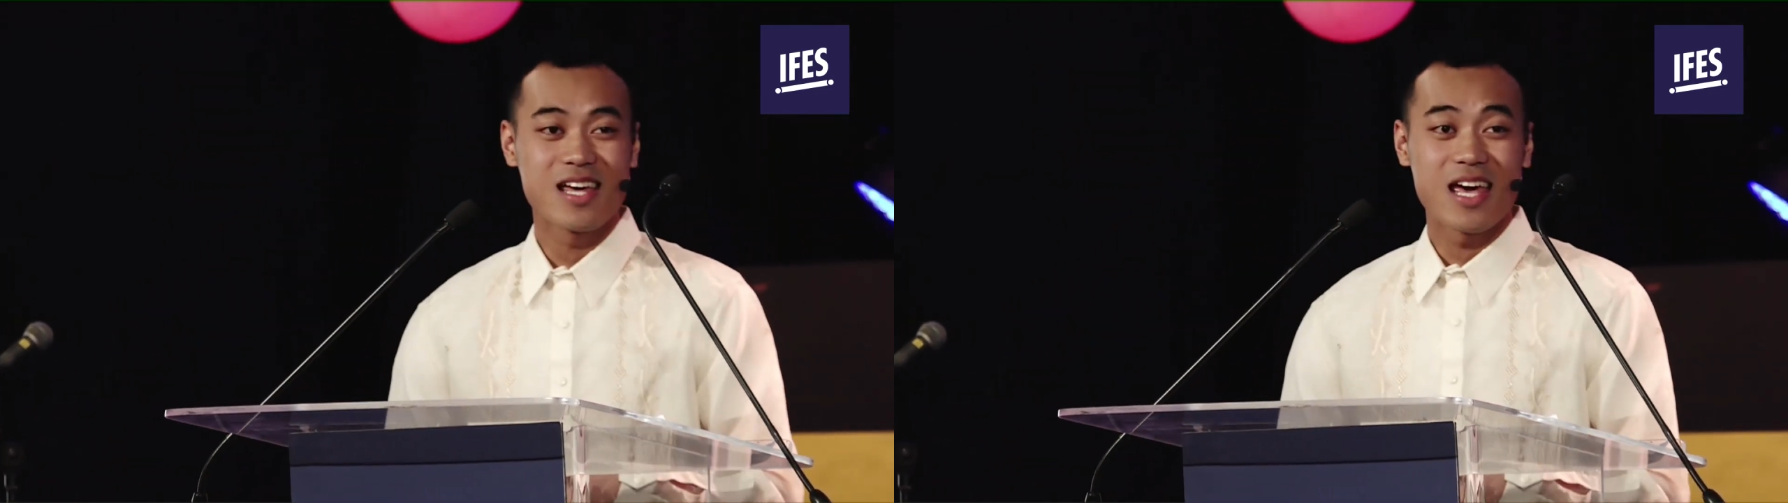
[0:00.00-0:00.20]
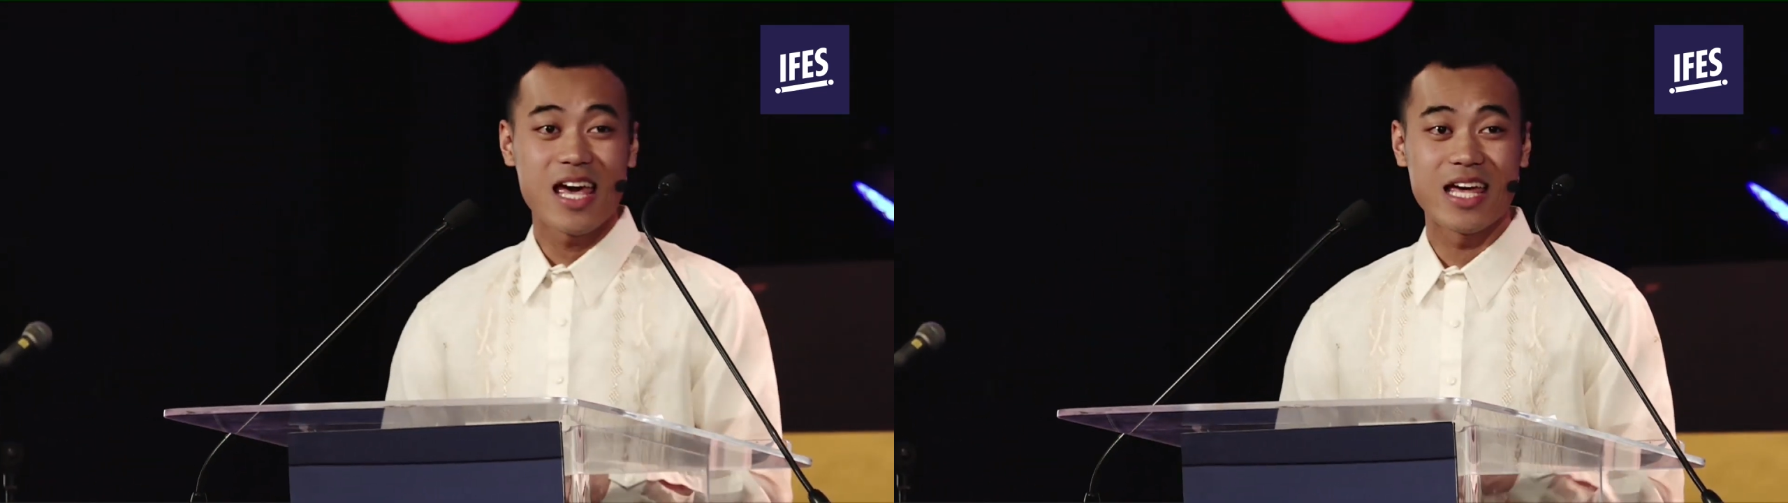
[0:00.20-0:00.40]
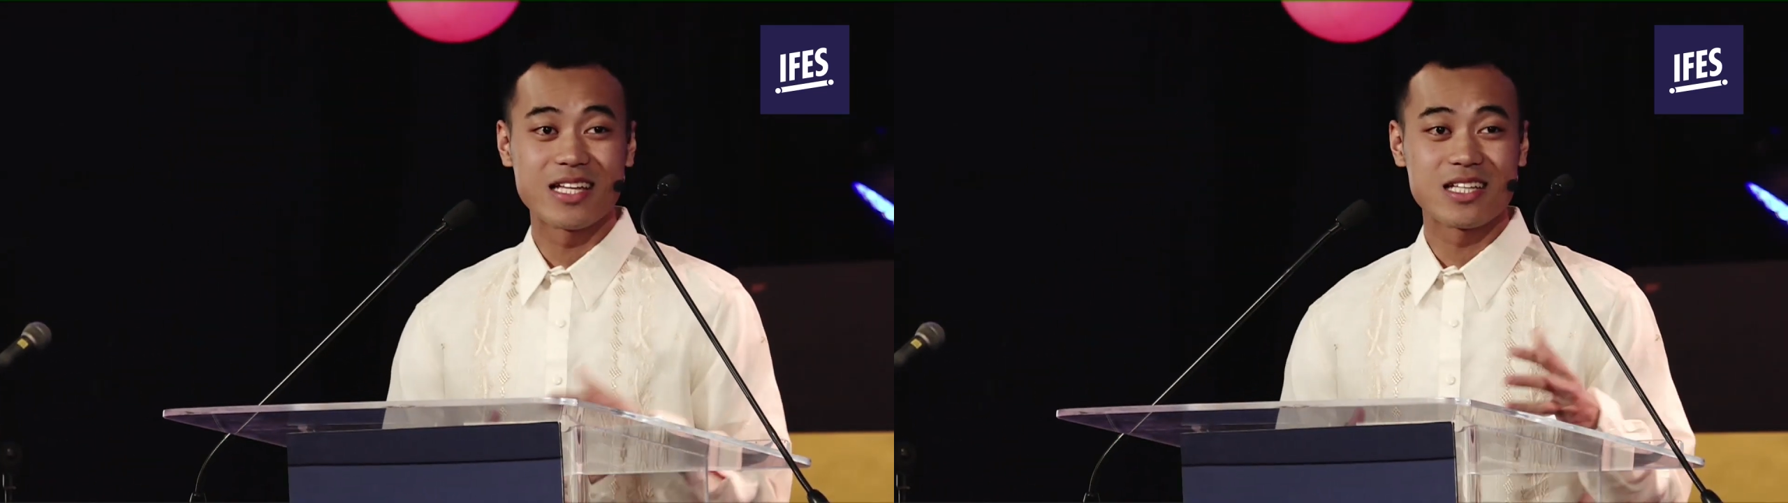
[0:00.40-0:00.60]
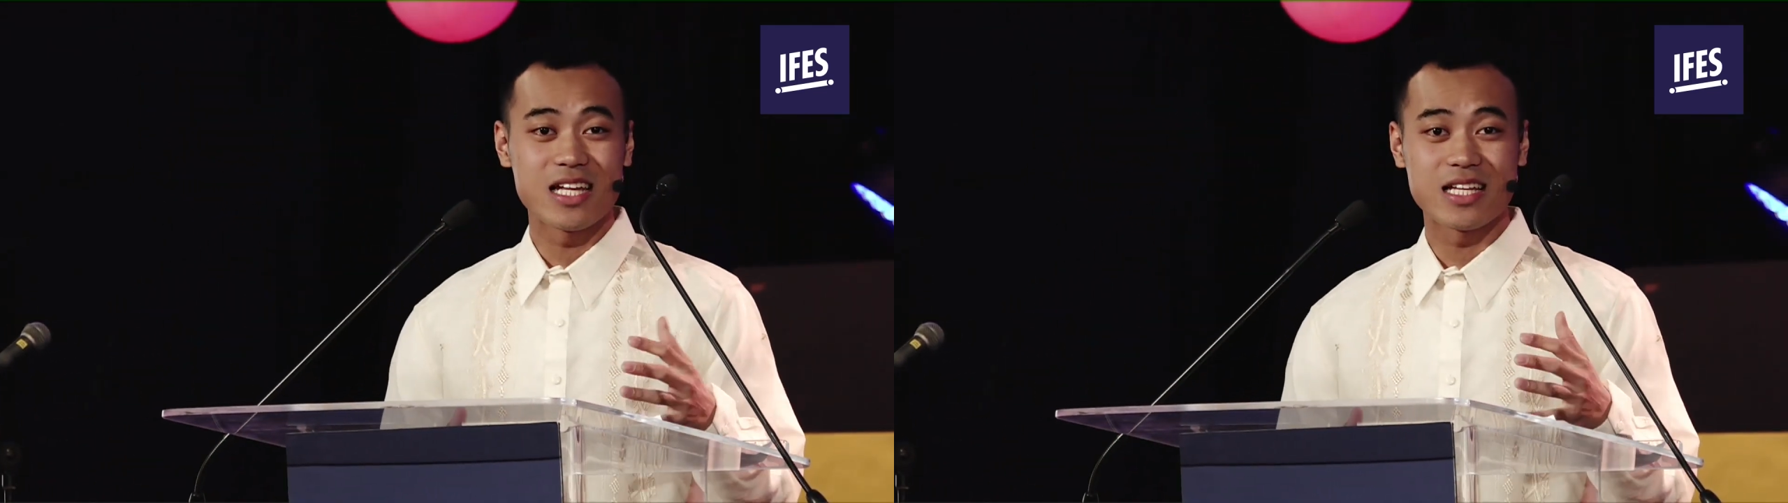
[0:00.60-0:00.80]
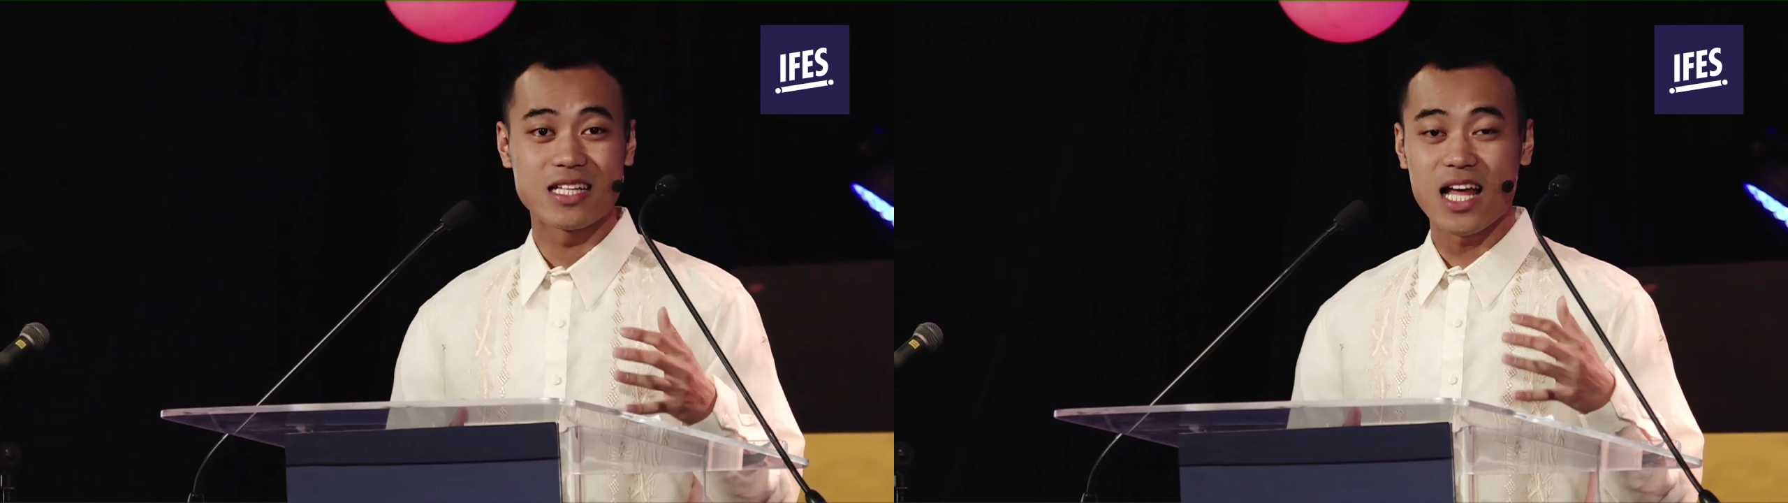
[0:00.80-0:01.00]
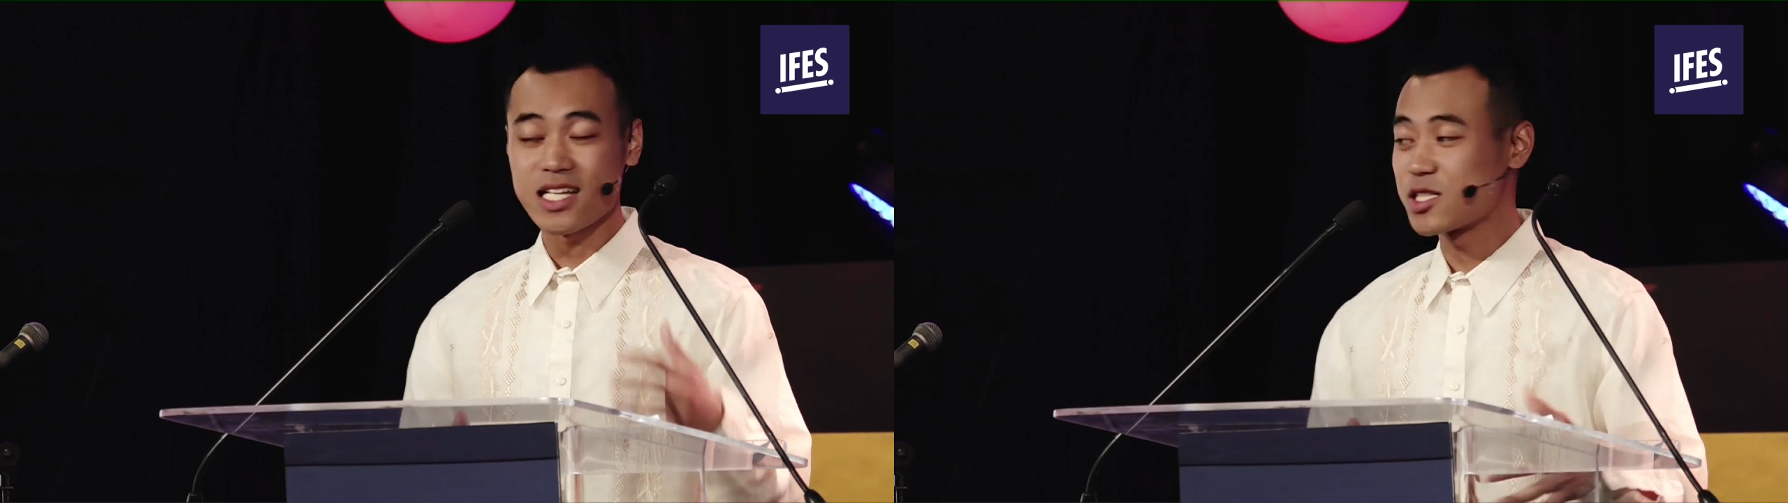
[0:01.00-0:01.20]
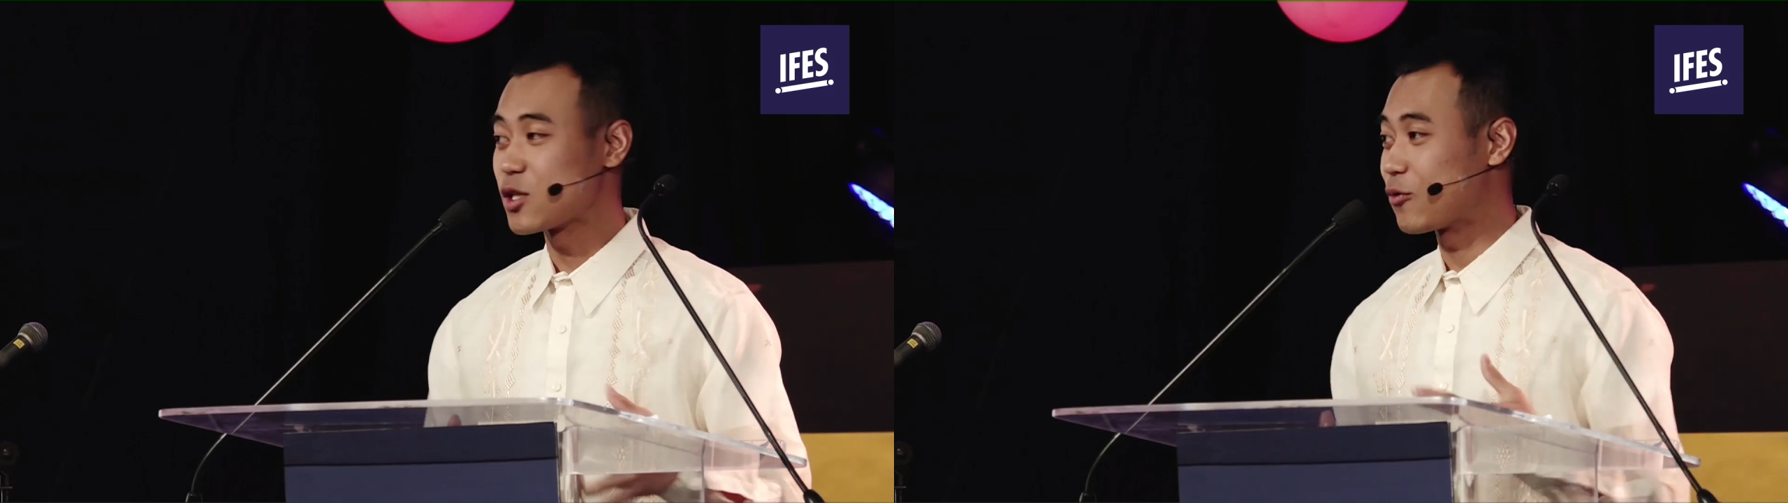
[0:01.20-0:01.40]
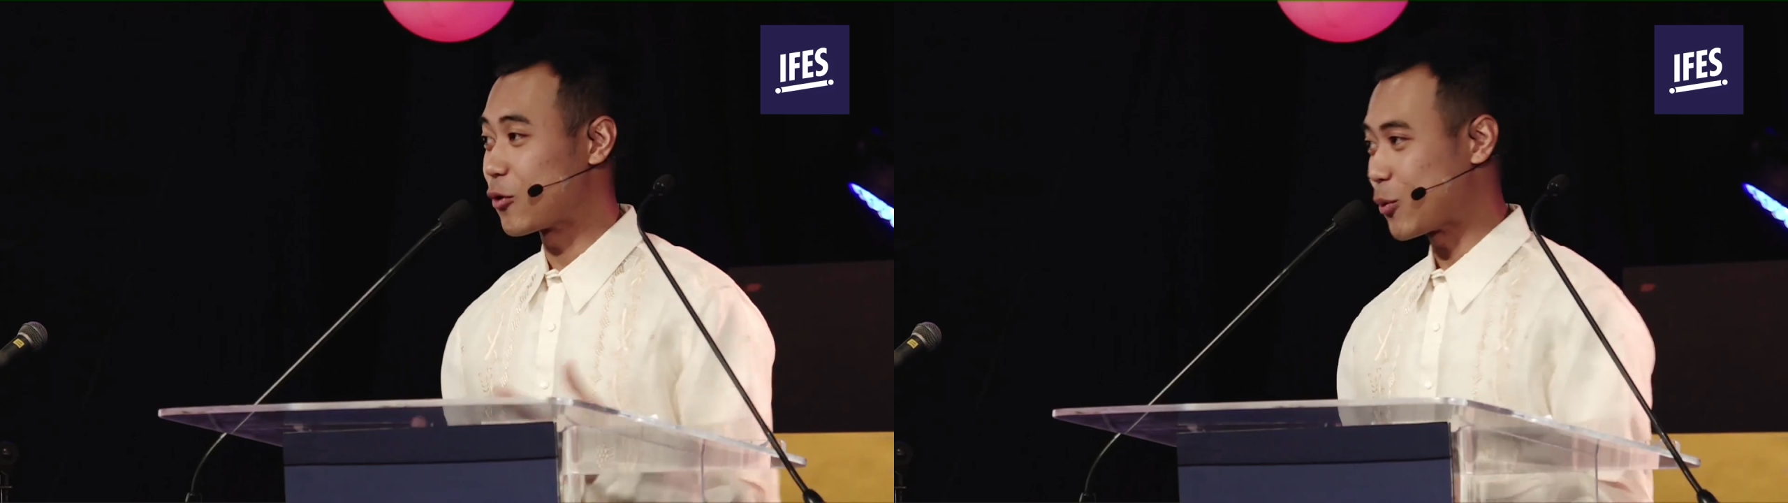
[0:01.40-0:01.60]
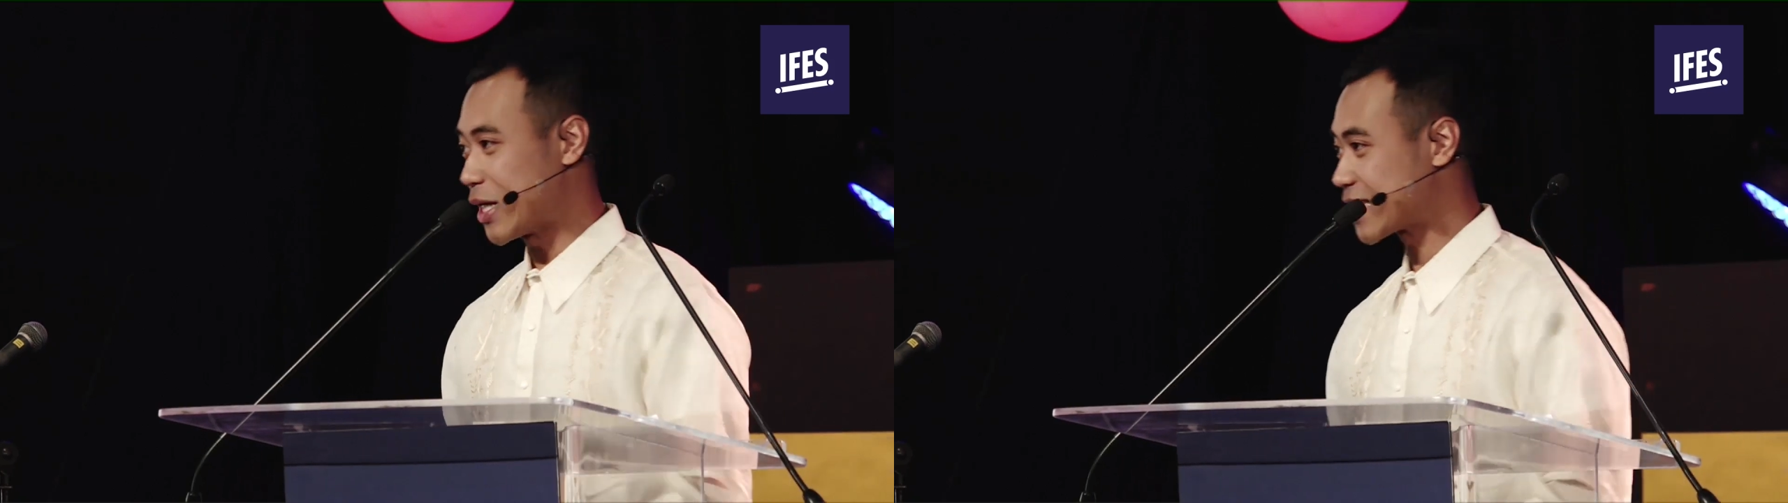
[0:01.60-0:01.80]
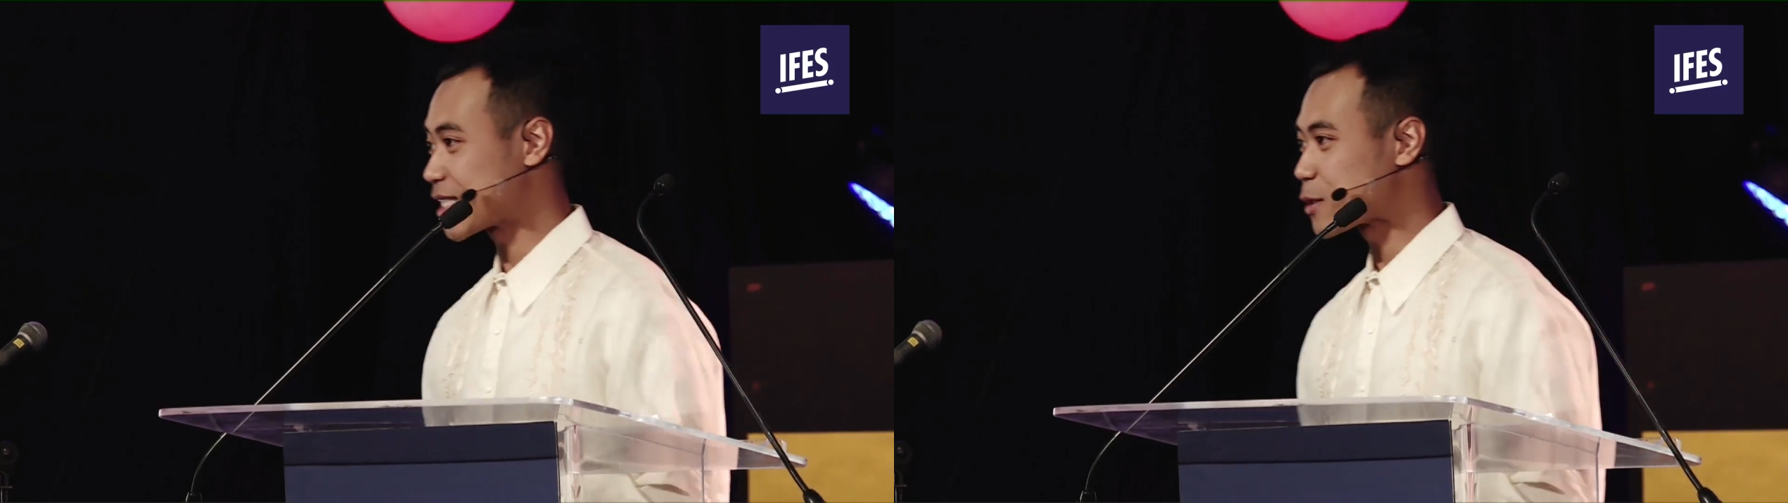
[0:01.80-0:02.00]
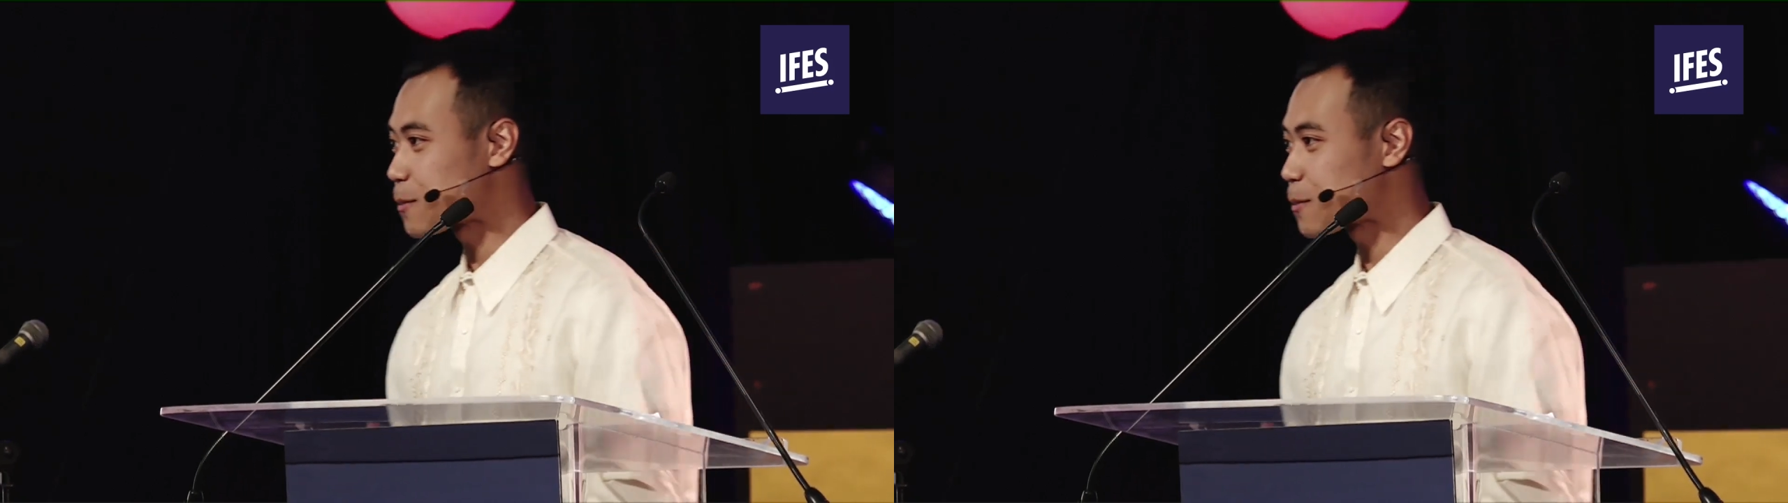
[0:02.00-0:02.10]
and it lasted for weeks.